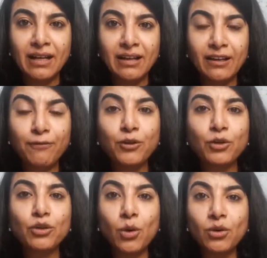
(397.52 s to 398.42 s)
If
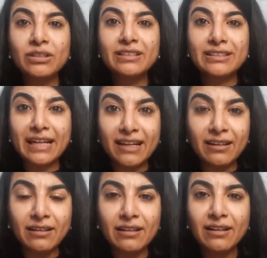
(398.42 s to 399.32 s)
you don't
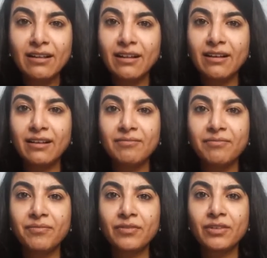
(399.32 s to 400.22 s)
think
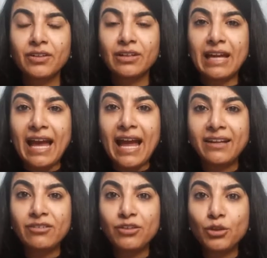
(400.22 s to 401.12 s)

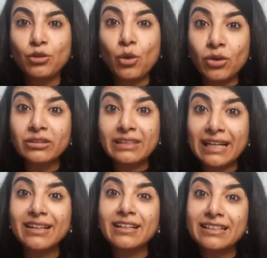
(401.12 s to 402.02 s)
and you don't
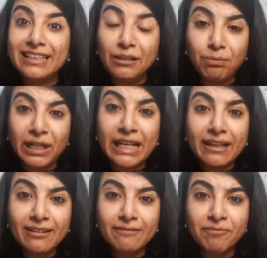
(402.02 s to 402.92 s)
think
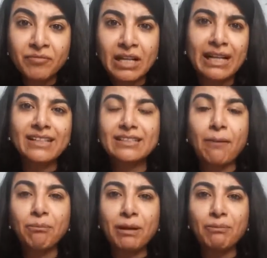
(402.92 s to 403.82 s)
deeply, like
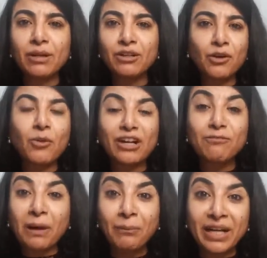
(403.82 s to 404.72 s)
some people, one
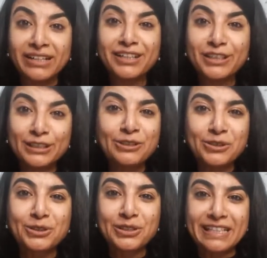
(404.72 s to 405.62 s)
of my mentors
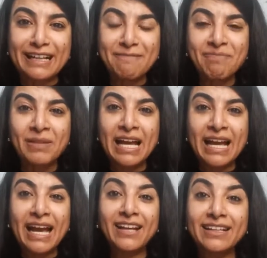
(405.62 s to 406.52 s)
used to say,
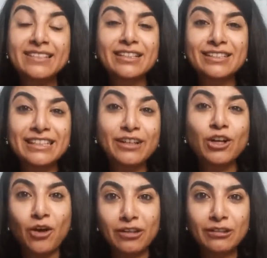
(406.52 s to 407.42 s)
and he's a
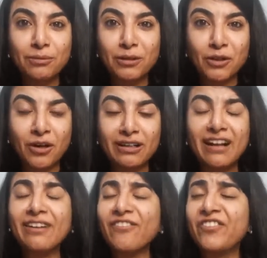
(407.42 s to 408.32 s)
serial entrepreneur
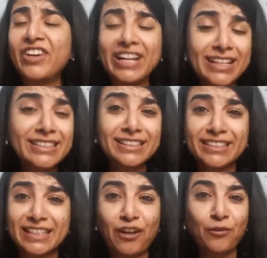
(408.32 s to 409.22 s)
and a very
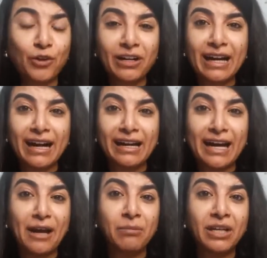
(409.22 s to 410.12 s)
successful guy.
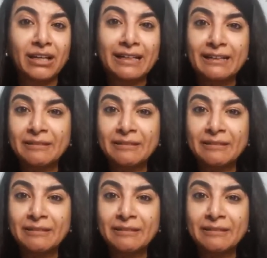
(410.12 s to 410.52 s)
I mean,